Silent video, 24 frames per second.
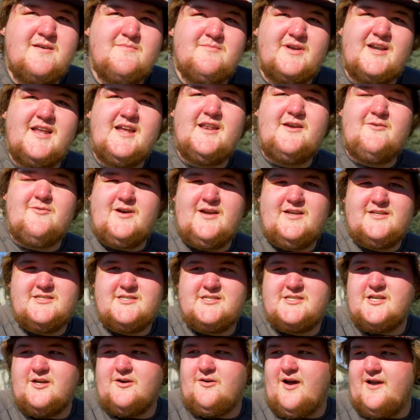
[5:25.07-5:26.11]
But anyways,
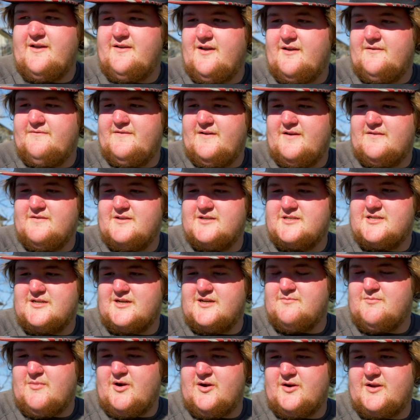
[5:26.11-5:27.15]
so I, I found this
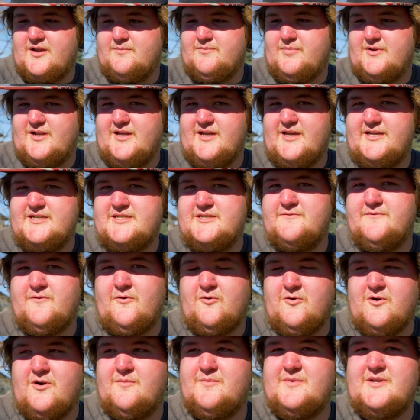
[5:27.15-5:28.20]
on Marketplace
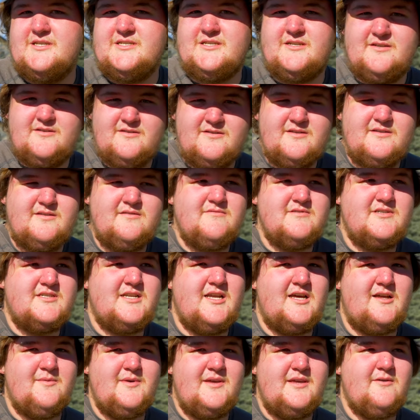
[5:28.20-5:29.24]
Forum because he was
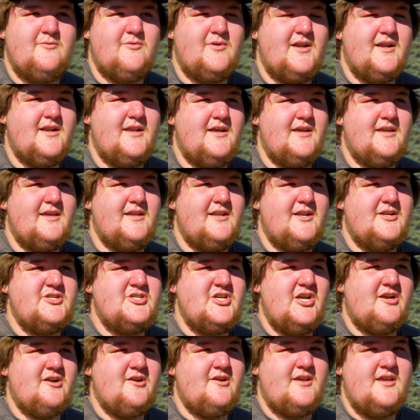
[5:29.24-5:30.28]
telling me he wanted to get a
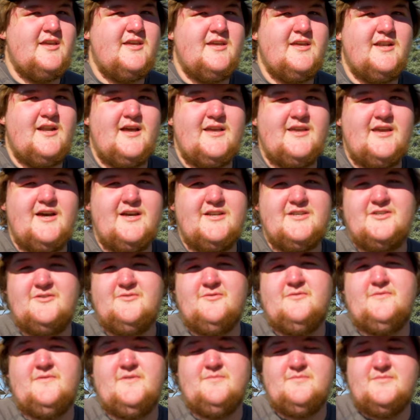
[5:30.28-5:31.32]
Cherokee, and I got
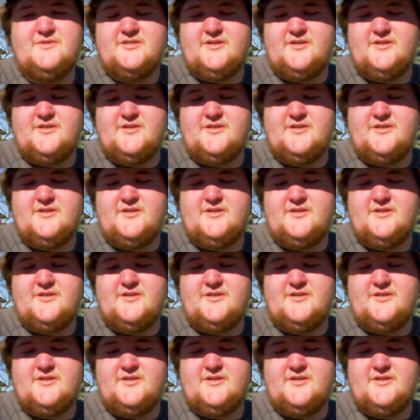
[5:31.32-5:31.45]
two of them.